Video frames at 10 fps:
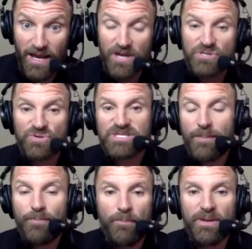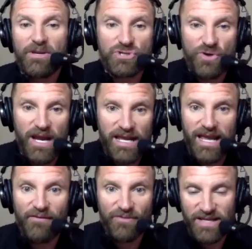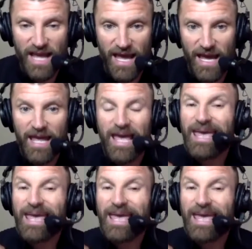So step up in your training every day